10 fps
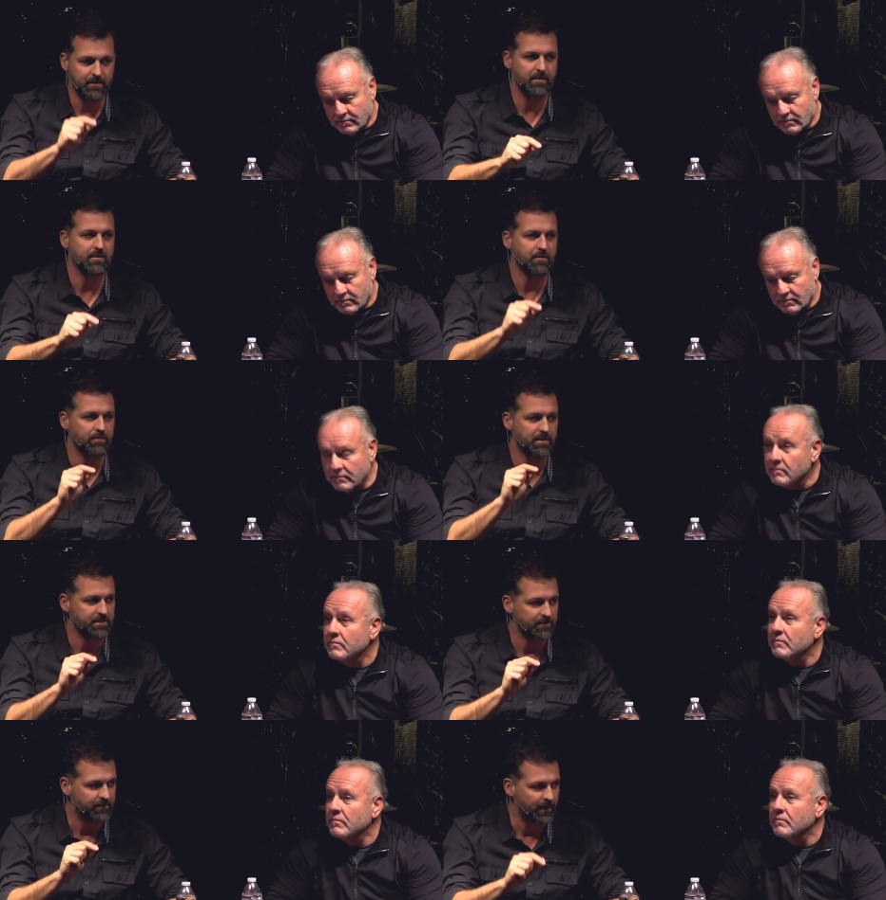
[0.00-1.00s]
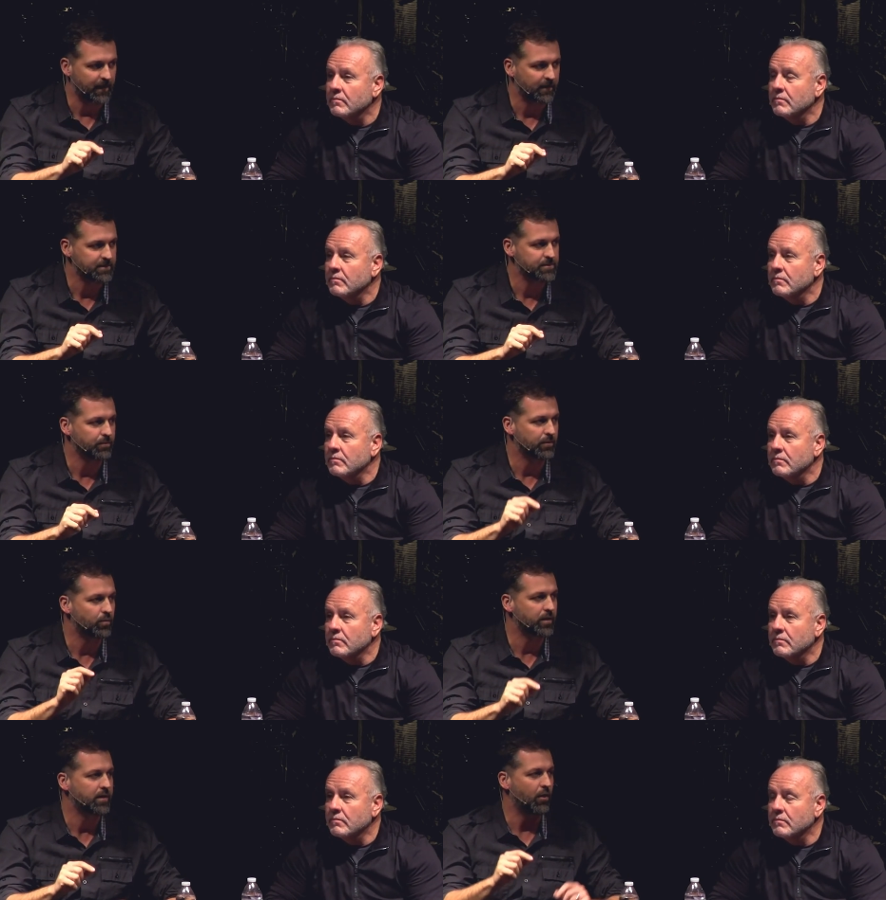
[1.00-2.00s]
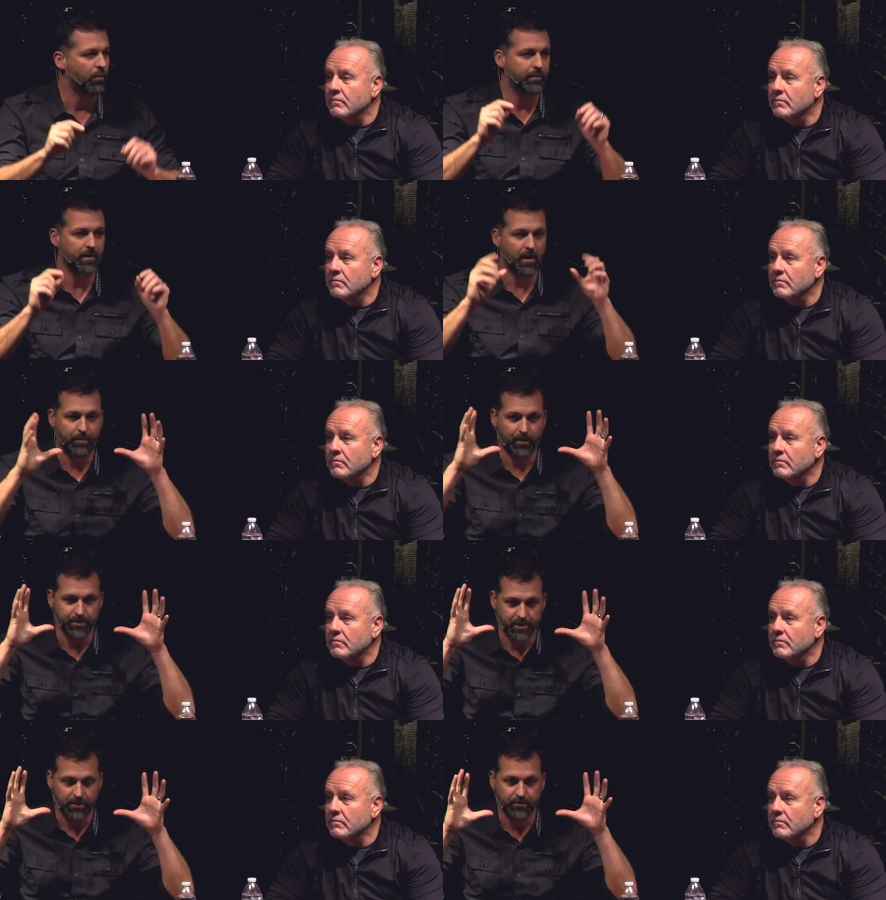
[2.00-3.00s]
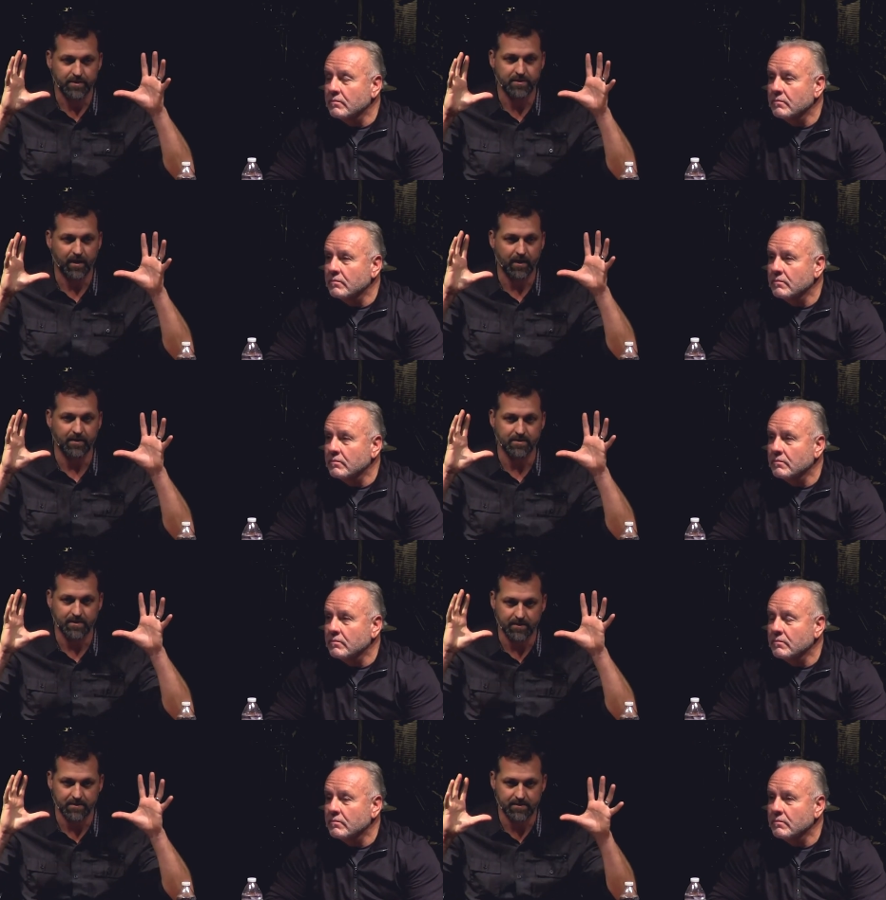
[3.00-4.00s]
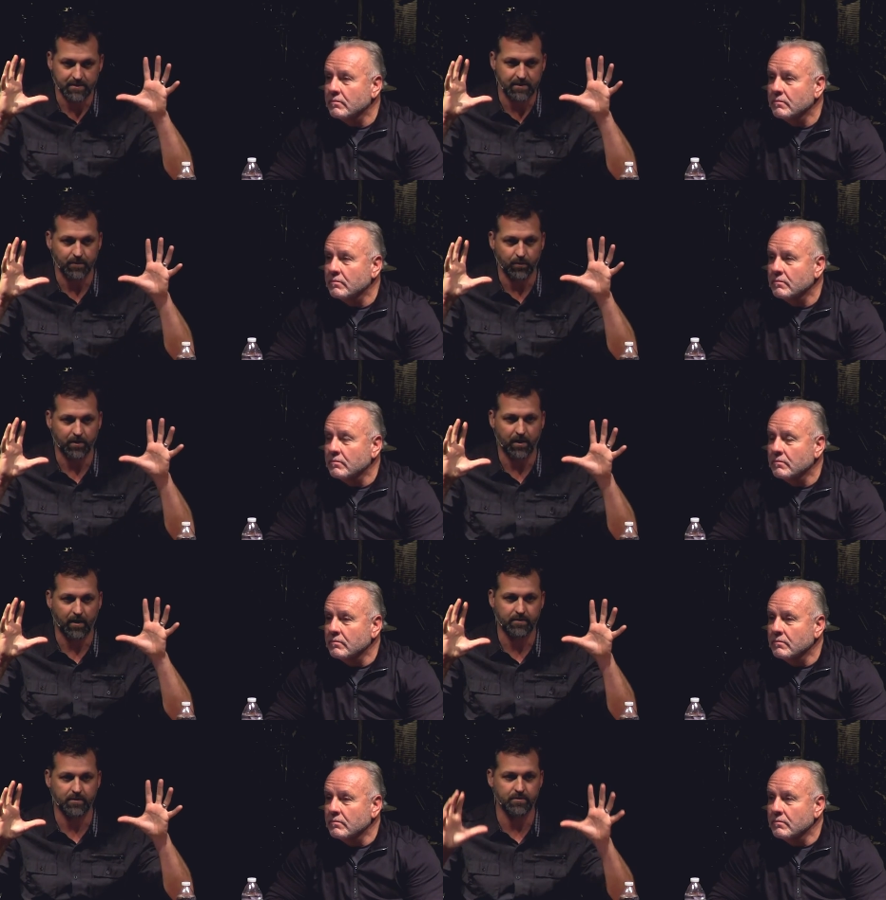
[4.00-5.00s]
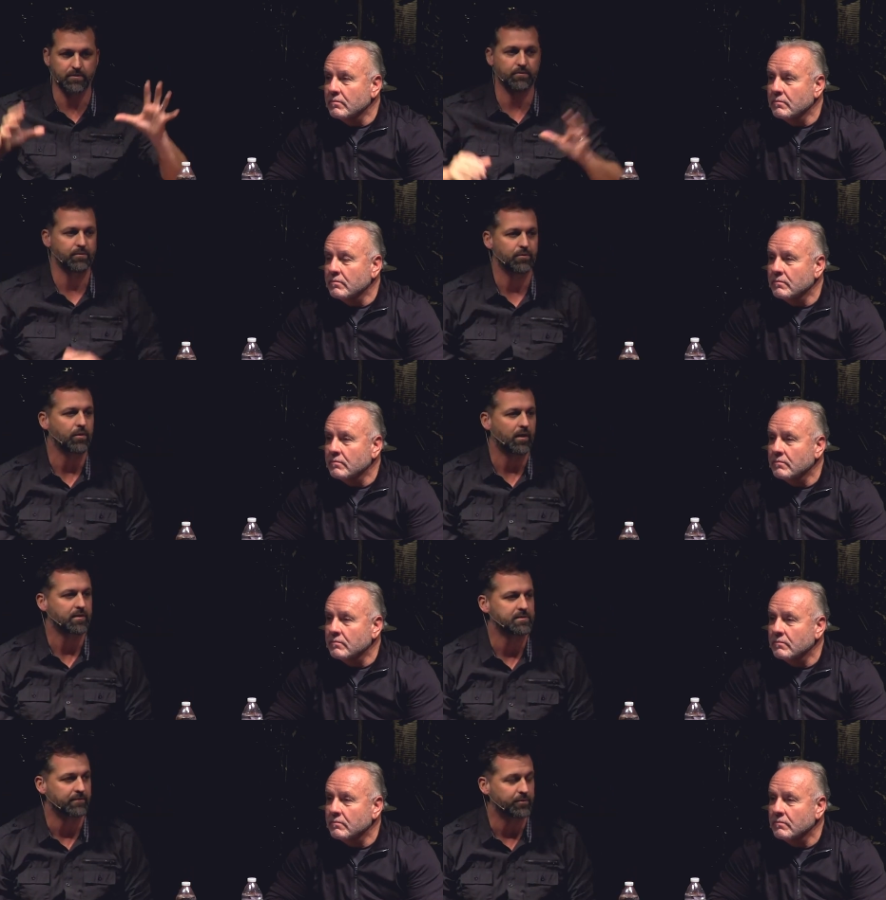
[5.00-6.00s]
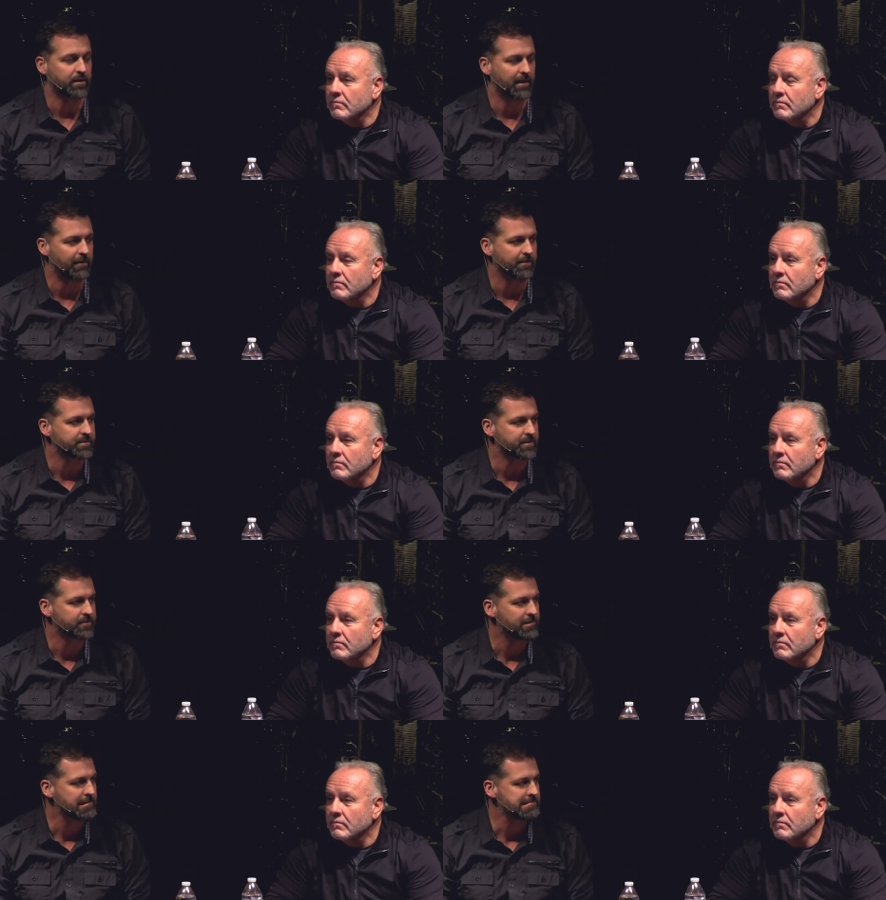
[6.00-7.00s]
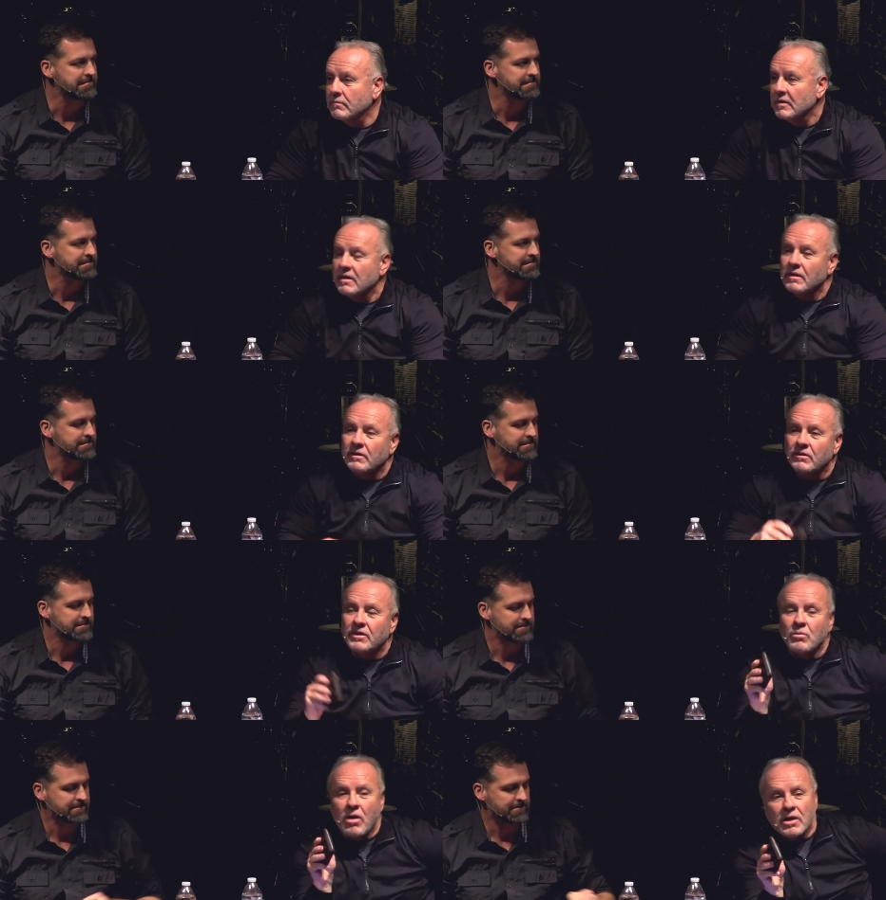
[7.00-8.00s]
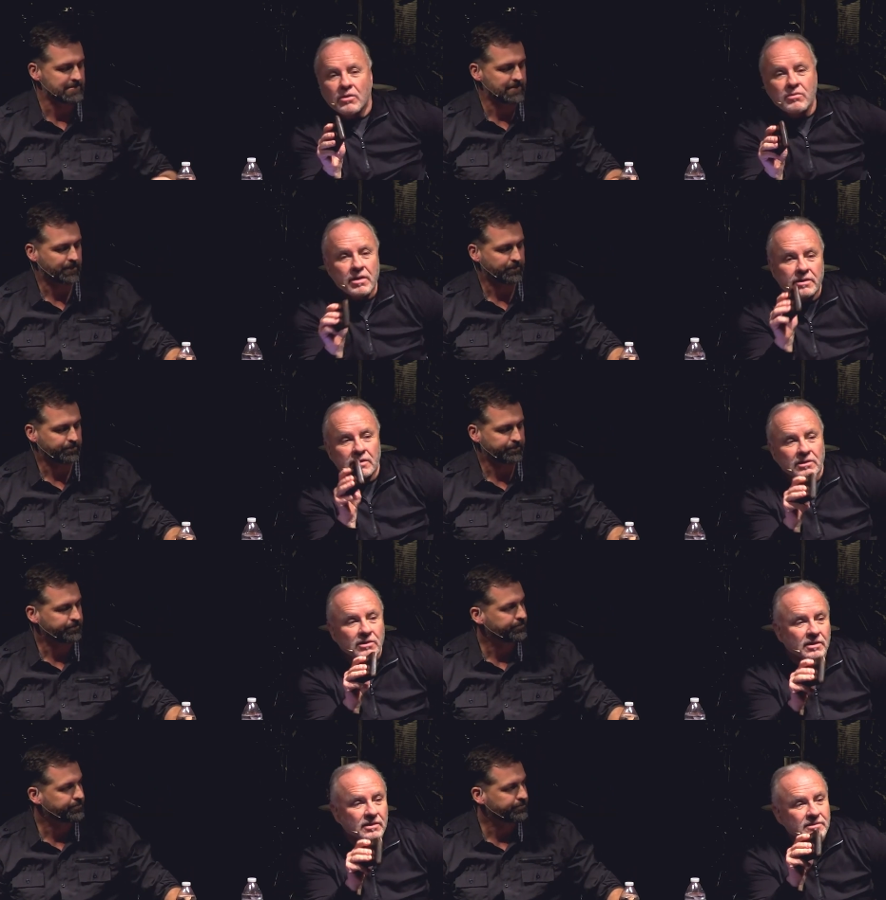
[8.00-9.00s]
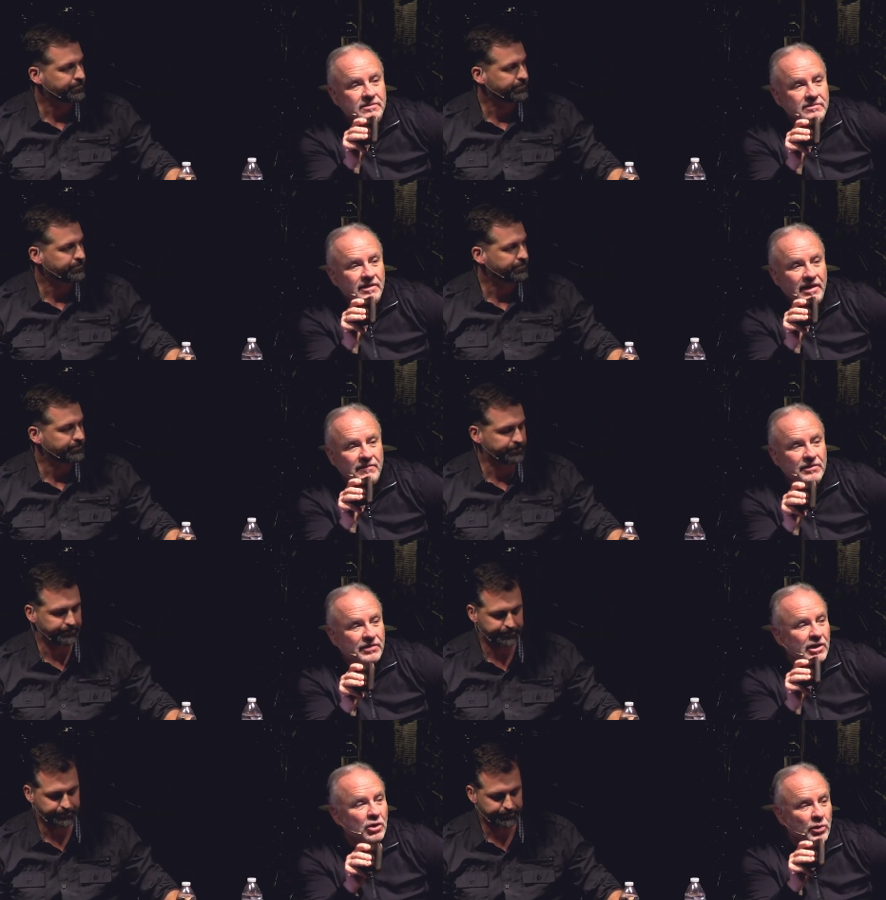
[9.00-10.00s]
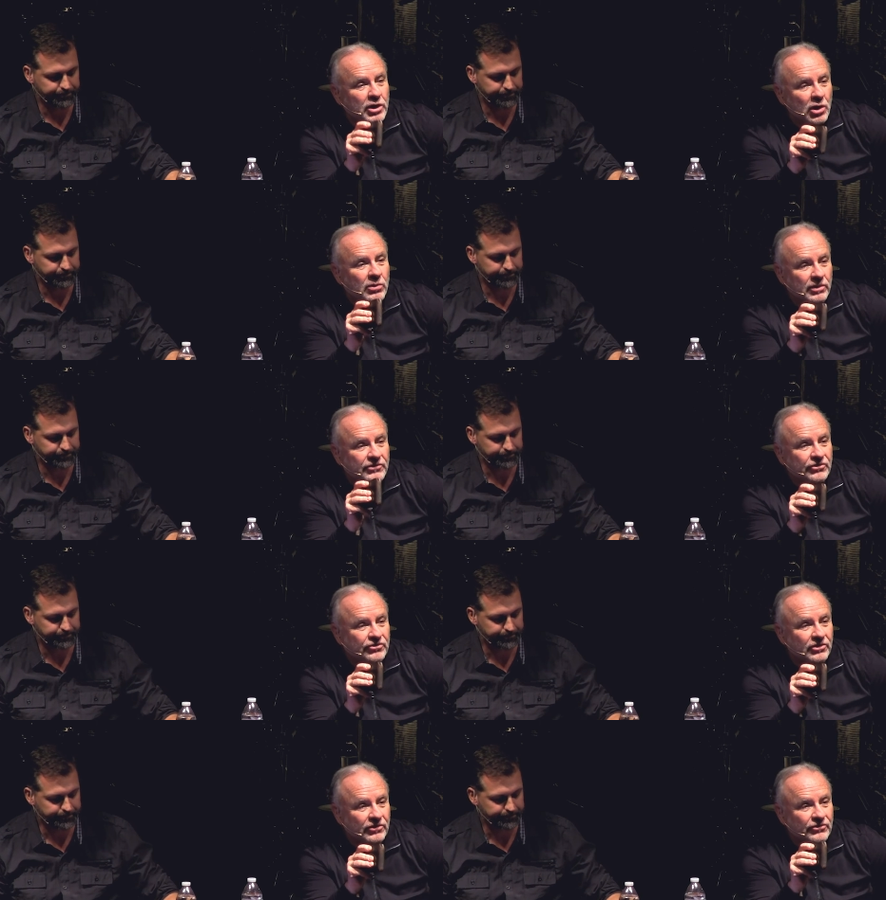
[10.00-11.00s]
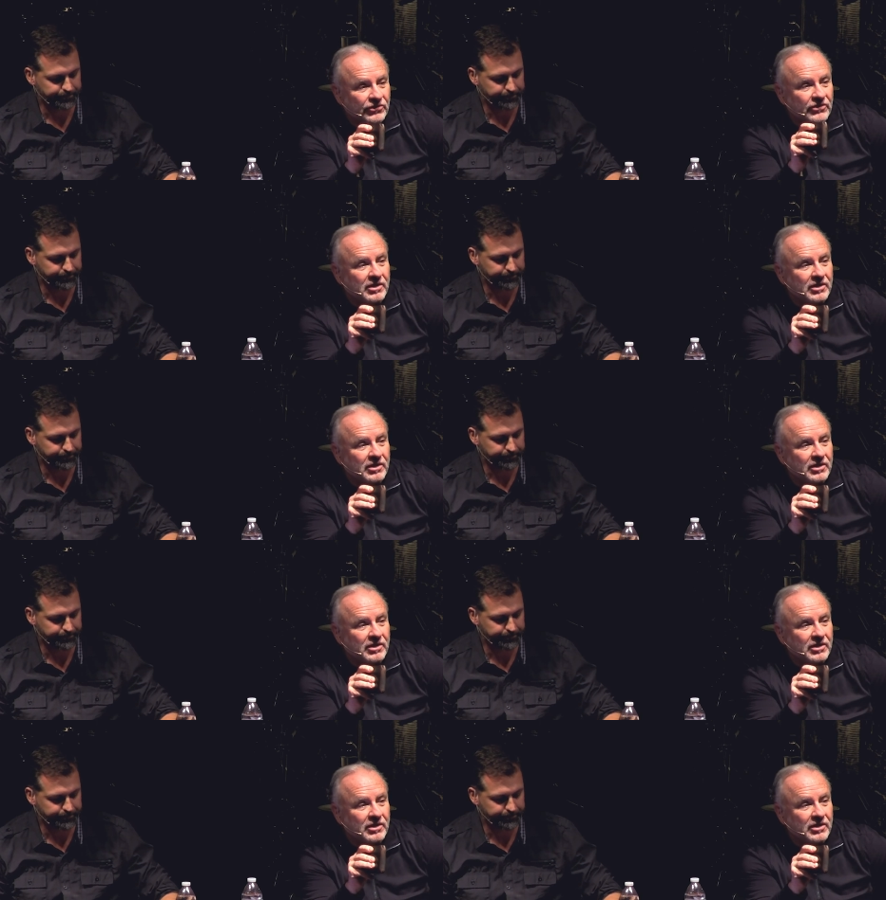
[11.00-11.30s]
Speaker 1: kingdom is advanced when we open up our generous eyes and see what God can do through
Speaker 2: us if we allow him to. You can walk around and look at everything we own as a church, as a